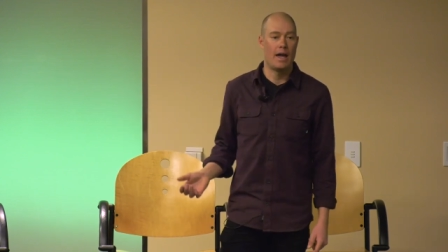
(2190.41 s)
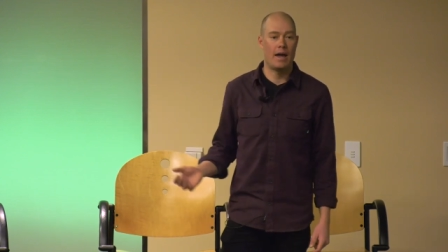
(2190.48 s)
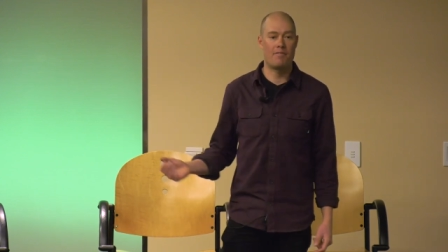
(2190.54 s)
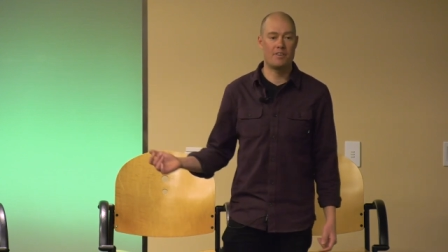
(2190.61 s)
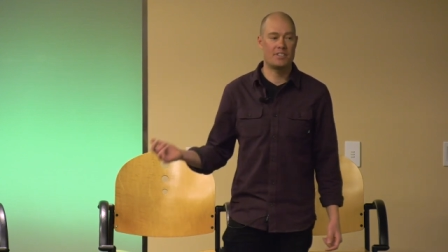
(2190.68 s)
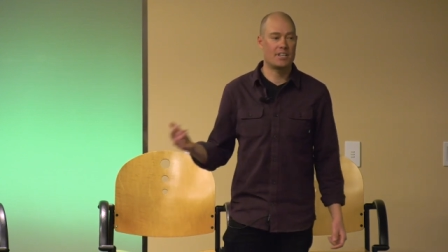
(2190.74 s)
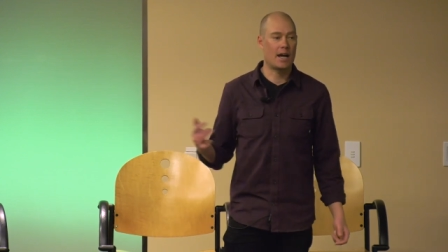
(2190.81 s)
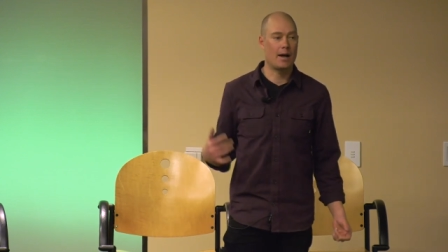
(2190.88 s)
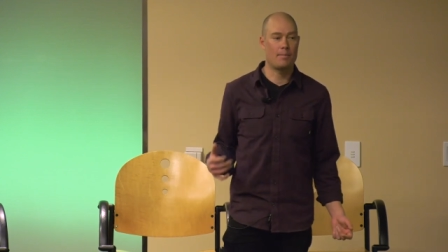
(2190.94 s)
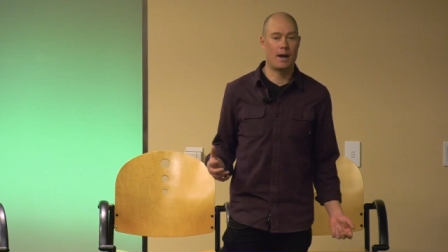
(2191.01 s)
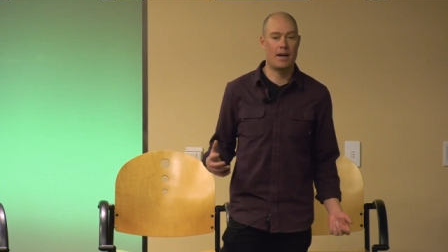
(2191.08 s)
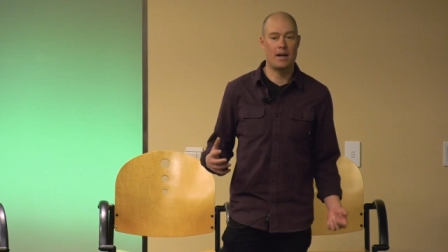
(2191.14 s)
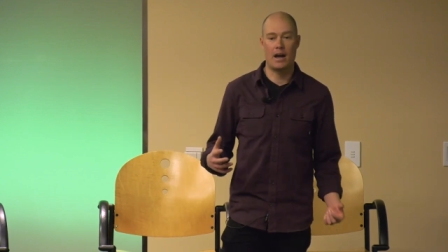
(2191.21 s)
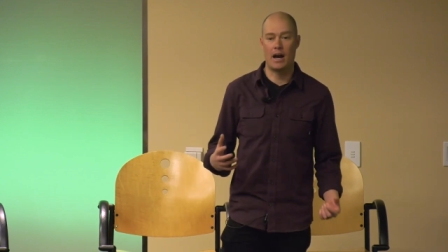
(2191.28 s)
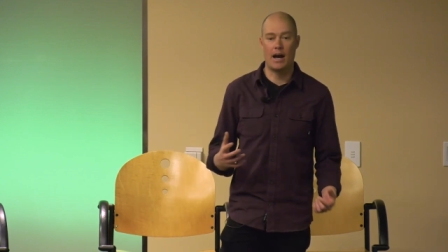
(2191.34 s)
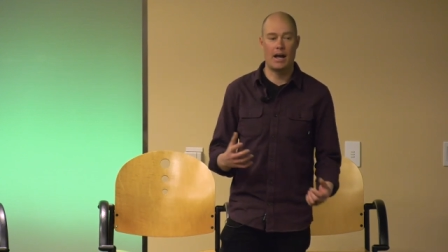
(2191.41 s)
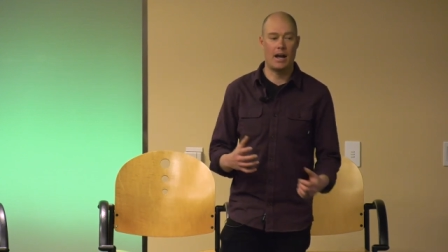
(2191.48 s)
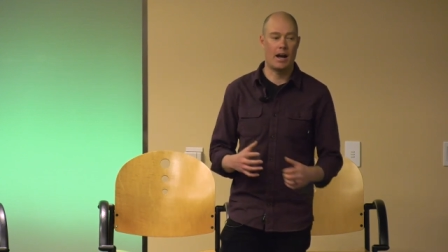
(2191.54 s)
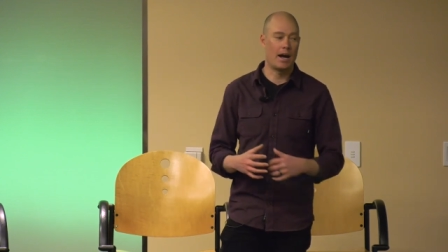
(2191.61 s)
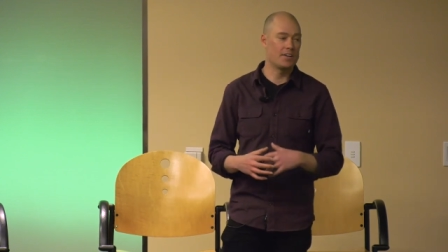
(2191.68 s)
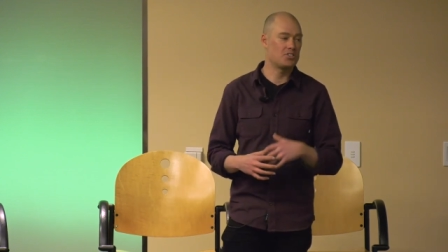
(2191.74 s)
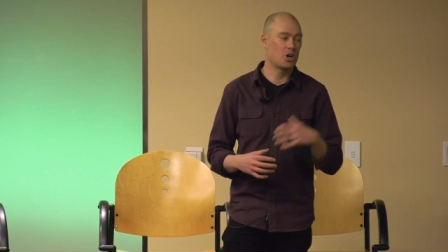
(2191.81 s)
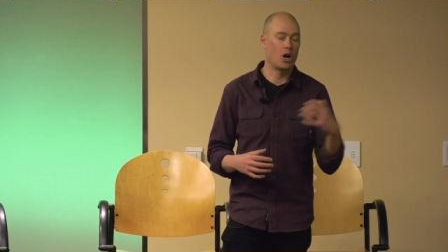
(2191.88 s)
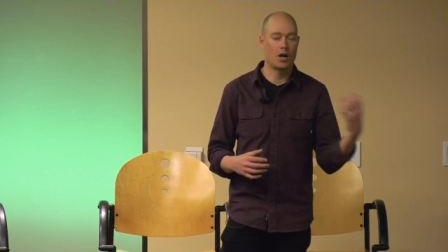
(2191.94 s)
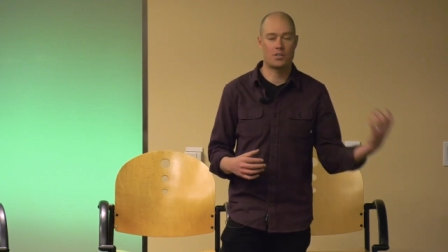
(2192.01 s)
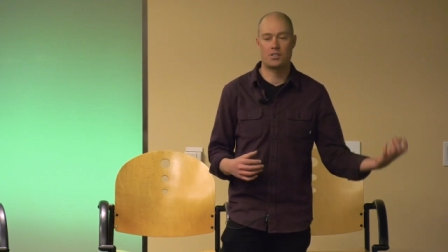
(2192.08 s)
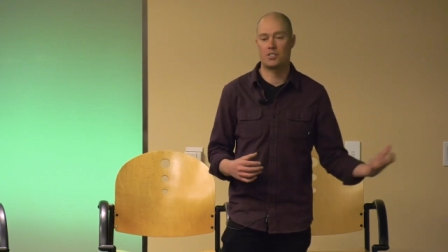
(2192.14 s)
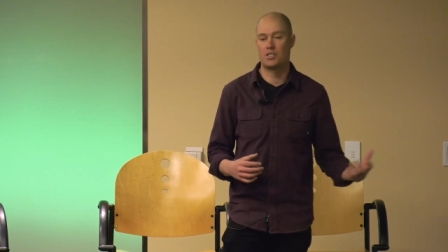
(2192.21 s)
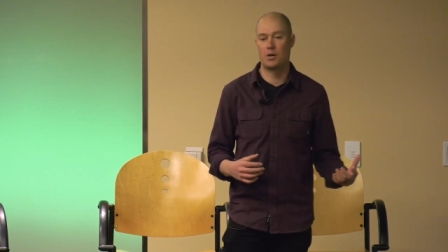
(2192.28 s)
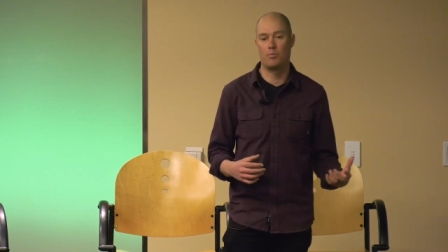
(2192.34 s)
every time I
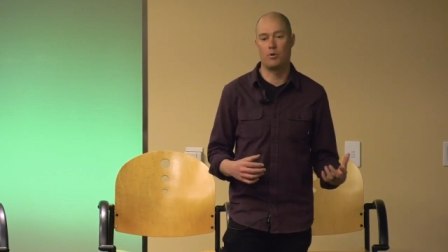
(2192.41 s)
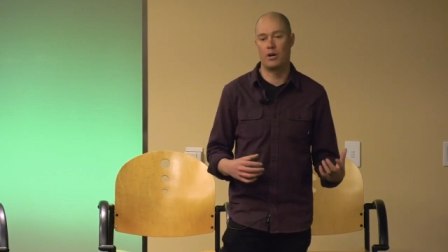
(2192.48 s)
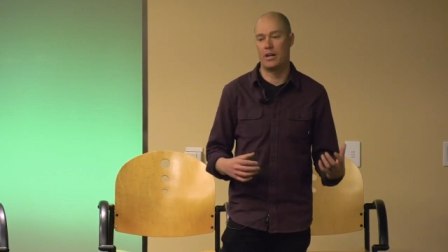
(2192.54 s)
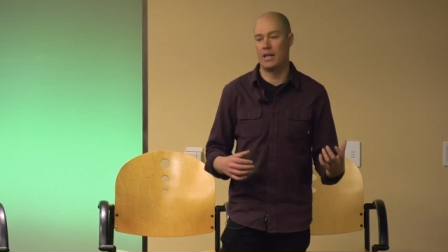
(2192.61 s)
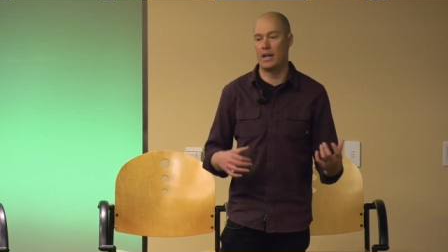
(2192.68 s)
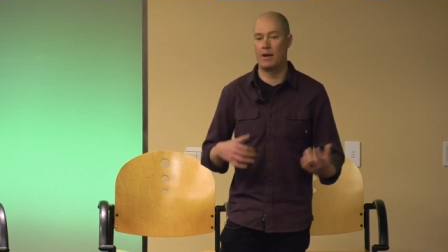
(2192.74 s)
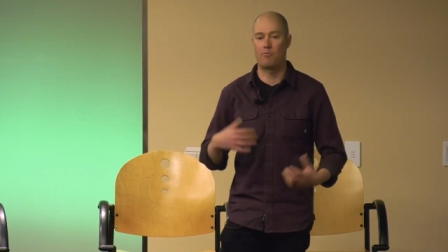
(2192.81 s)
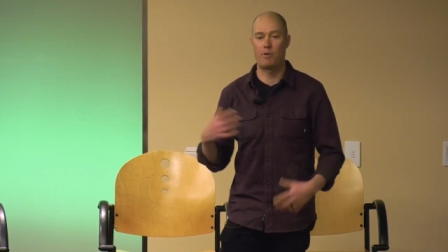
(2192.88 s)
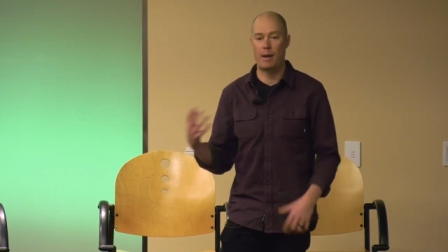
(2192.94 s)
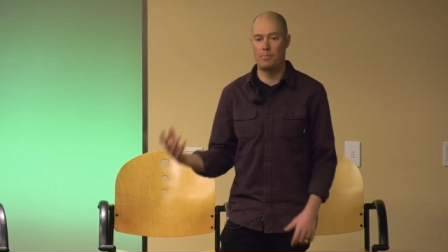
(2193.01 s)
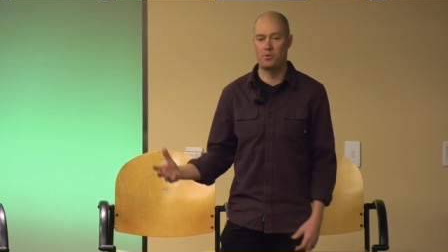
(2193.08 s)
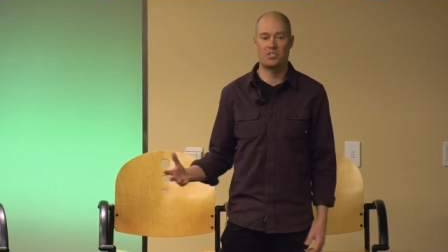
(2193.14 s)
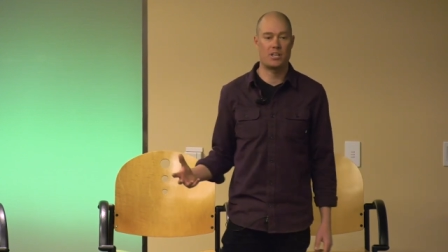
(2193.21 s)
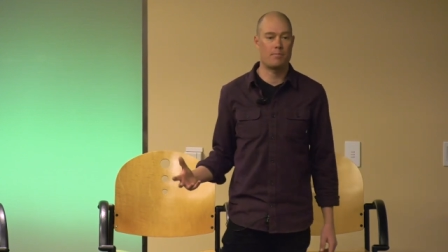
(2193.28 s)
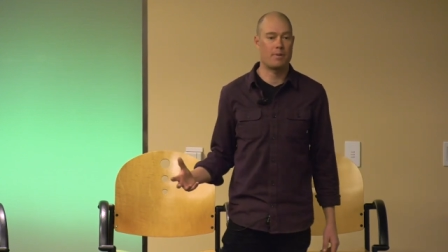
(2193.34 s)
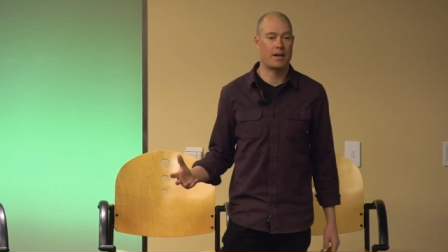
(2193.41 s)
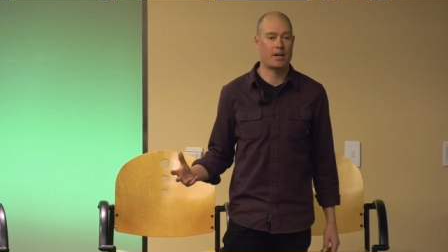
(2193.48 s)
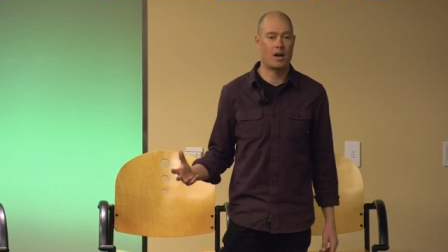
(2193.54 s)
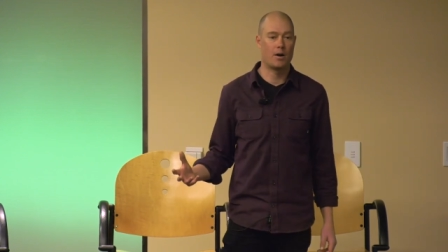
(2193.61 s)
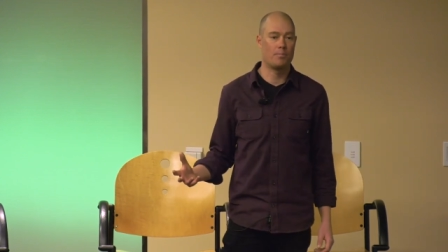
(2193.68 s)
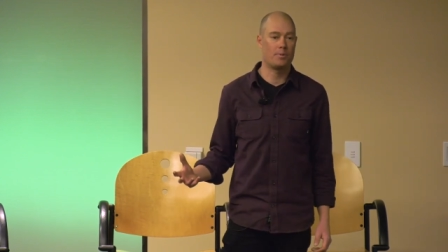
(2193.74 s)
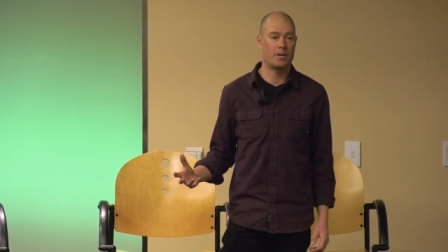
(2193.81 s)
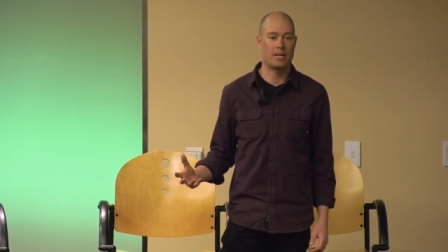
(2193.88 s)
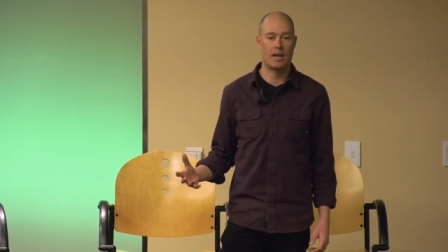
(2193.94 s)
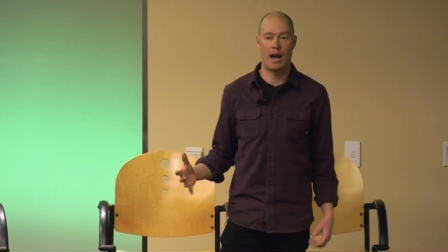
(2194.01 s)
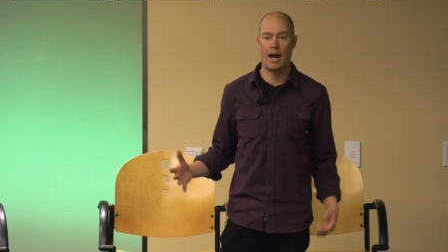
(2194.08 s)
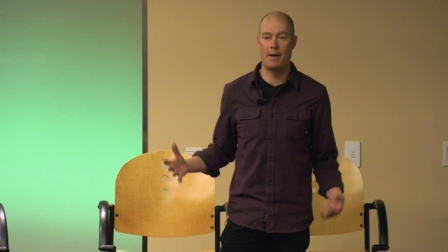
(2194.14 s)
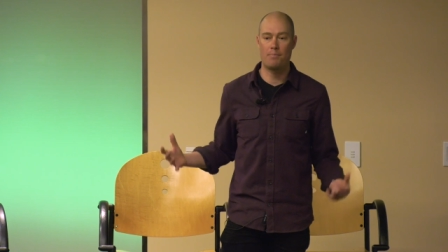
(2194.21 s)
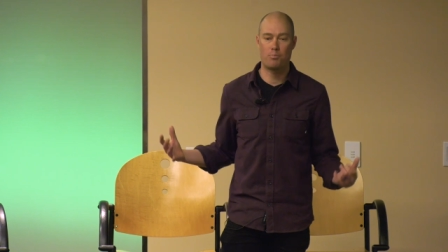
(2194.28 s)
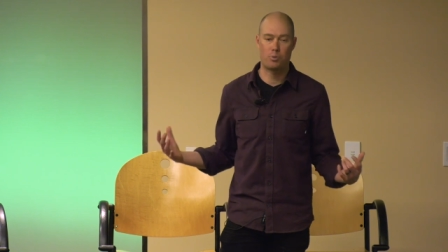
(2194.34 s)
talk to someone and I represent my company,
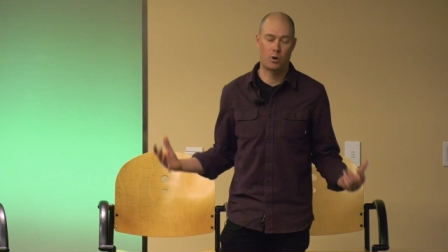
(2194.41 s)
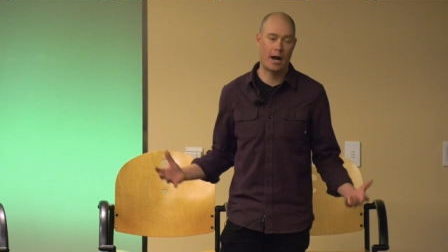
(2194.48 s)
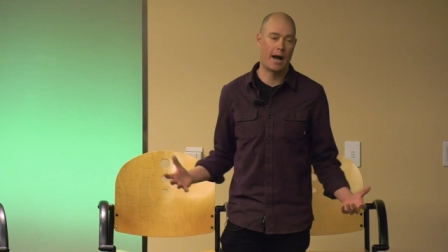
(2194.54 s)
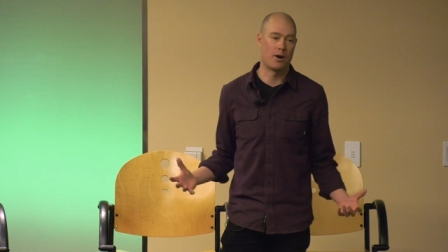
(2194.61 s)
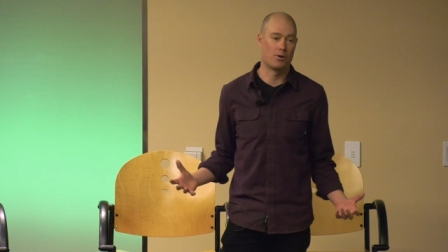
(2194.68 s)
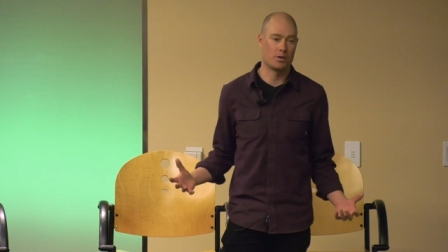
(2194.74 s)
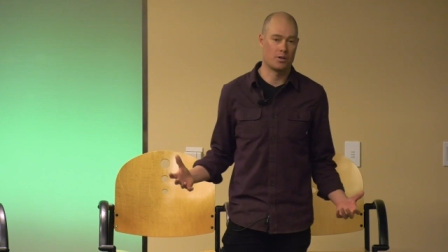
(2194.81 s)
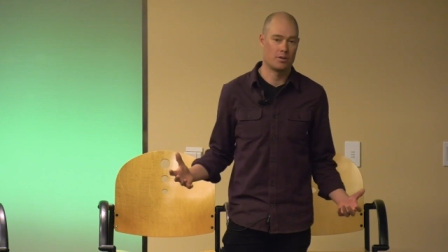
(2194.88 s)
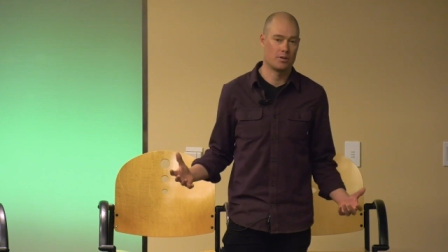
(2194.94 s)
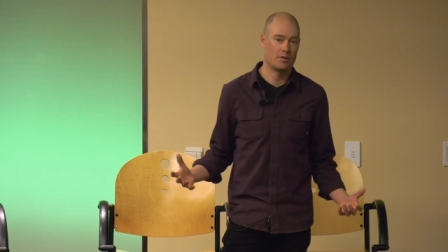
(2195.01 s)
I'm proud.